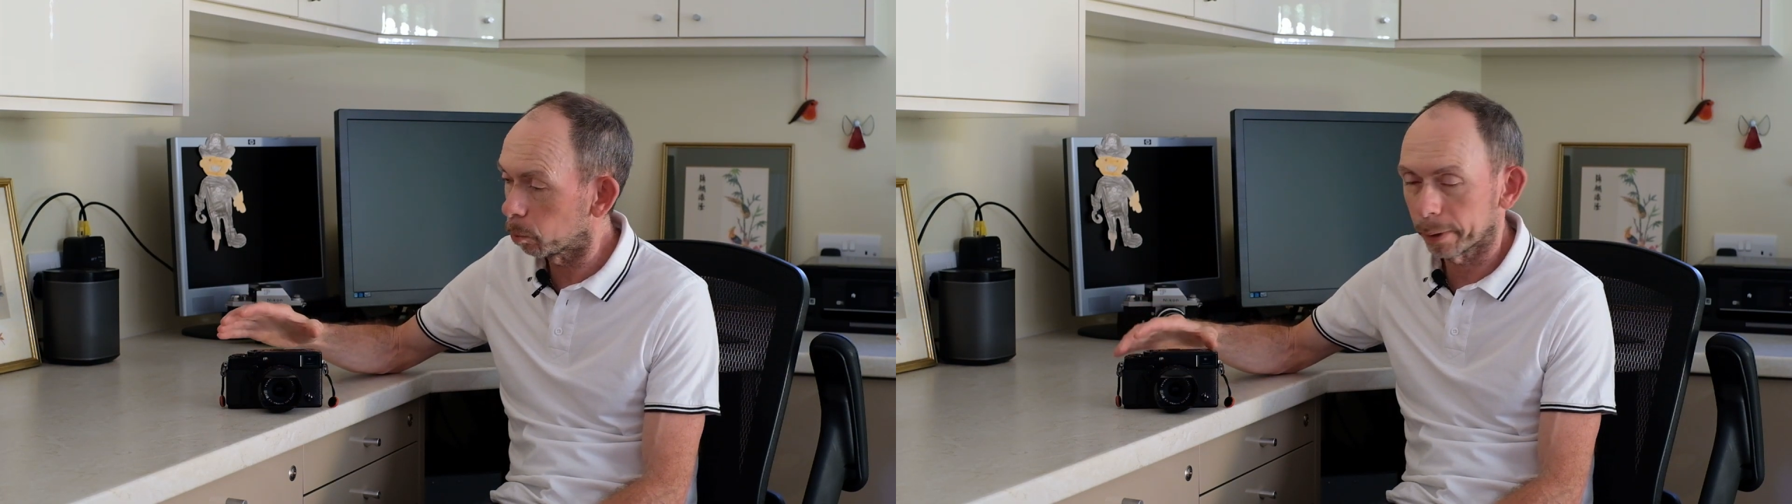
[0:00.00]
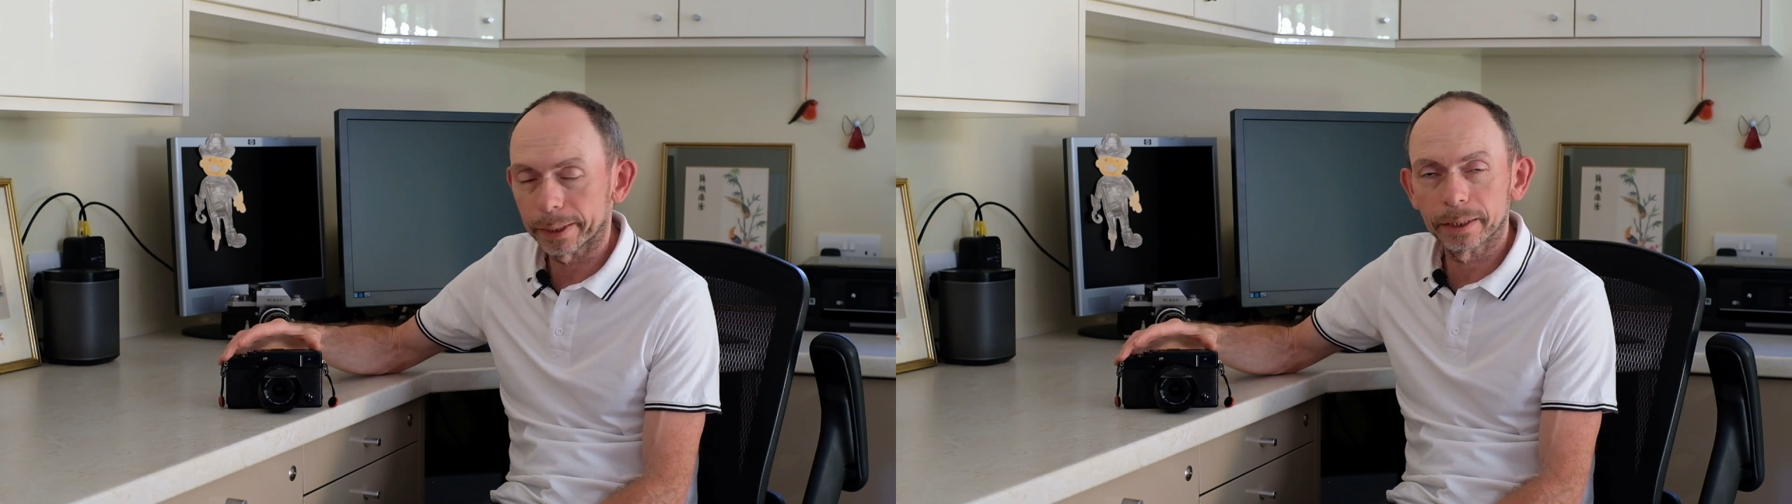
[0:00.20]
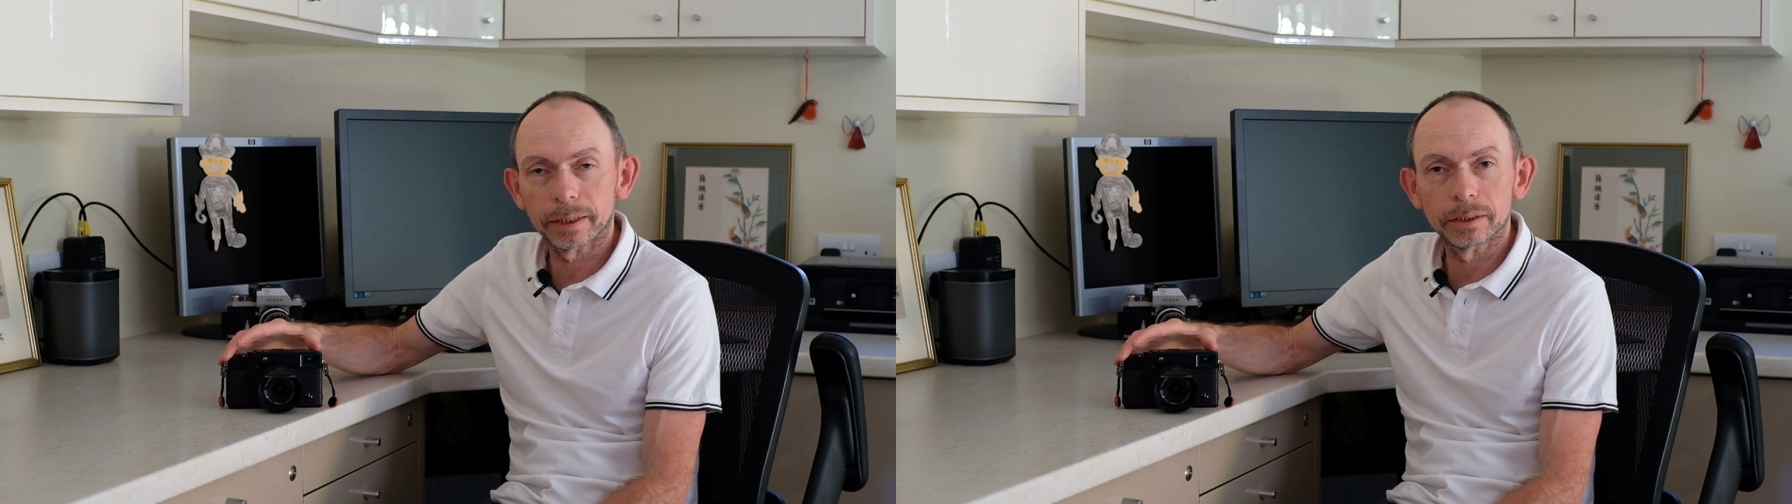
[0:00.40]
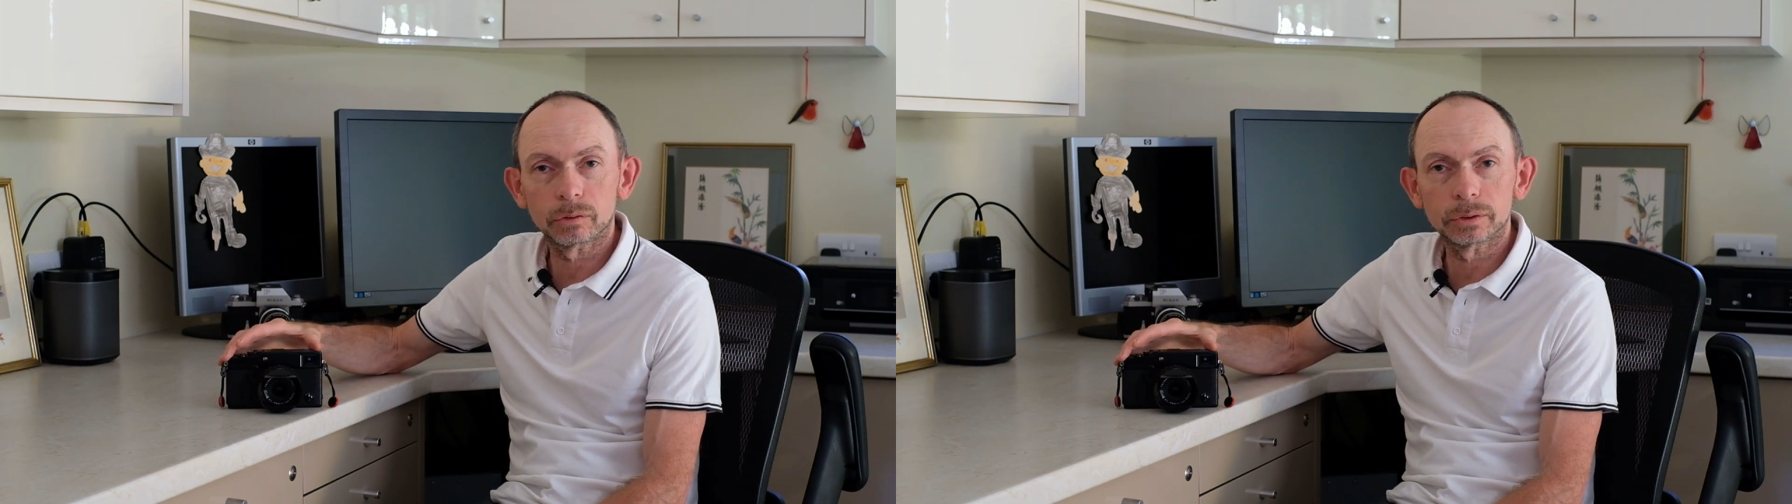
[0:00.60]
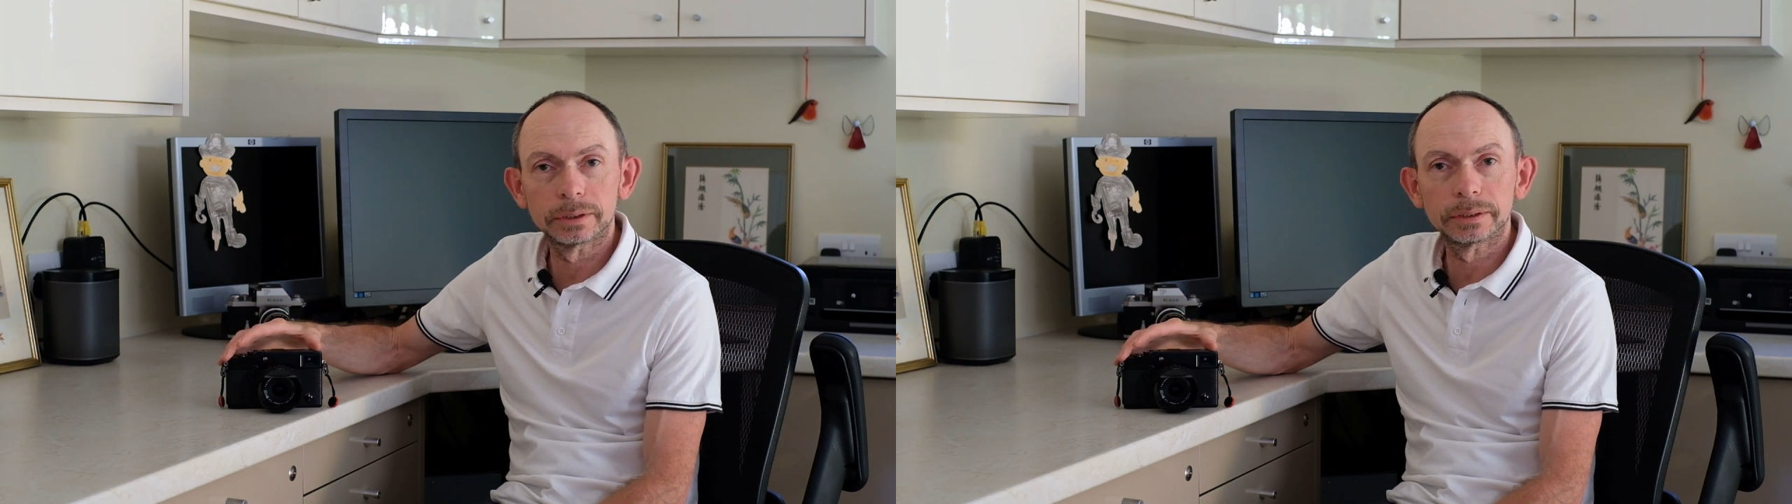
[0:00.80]
pancake
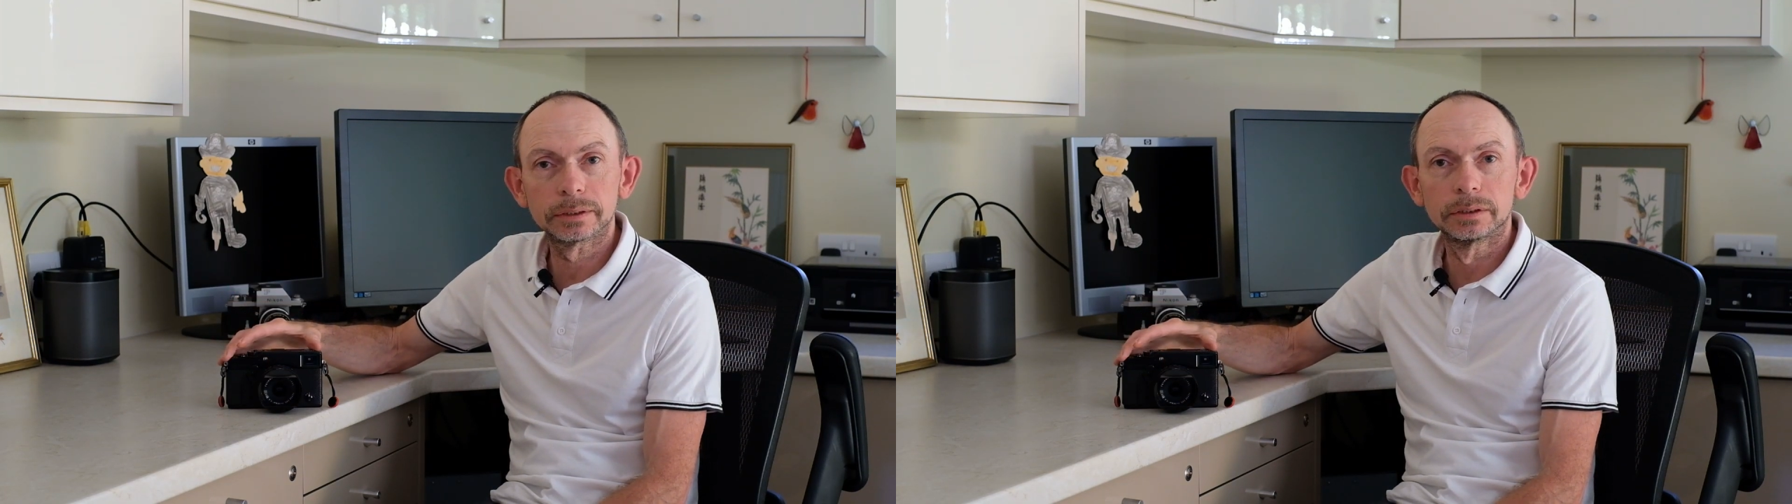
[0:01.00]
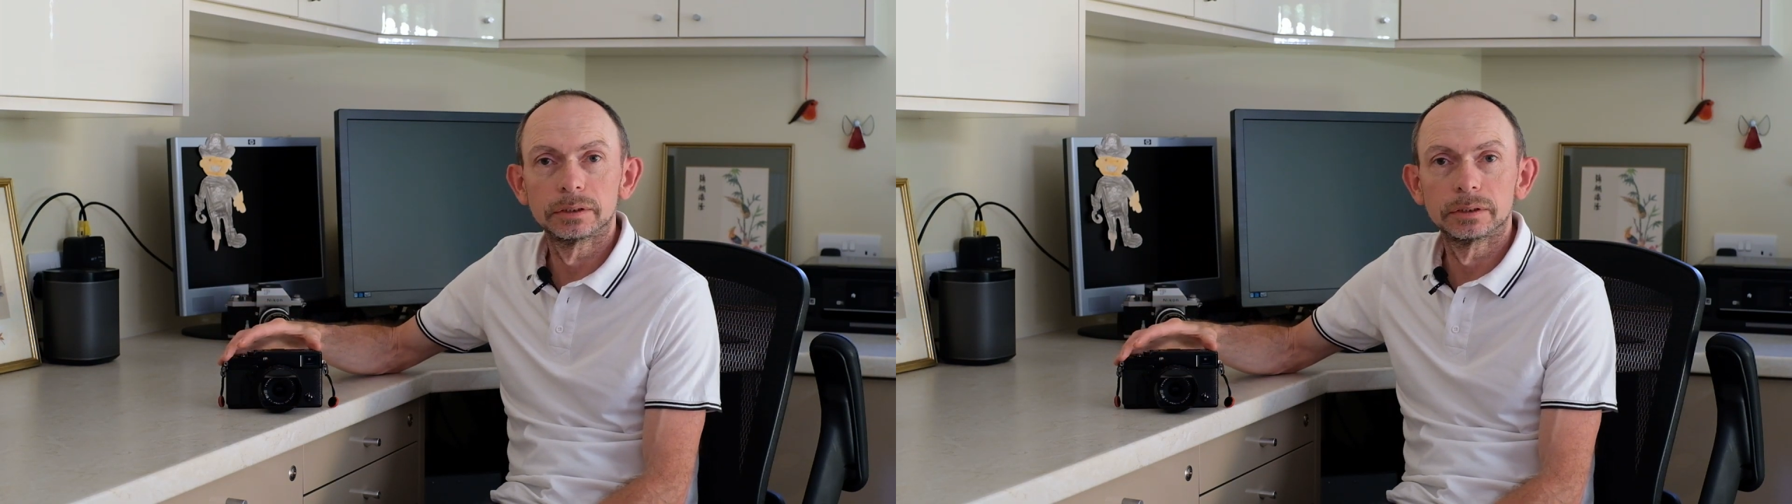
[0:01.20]
on here.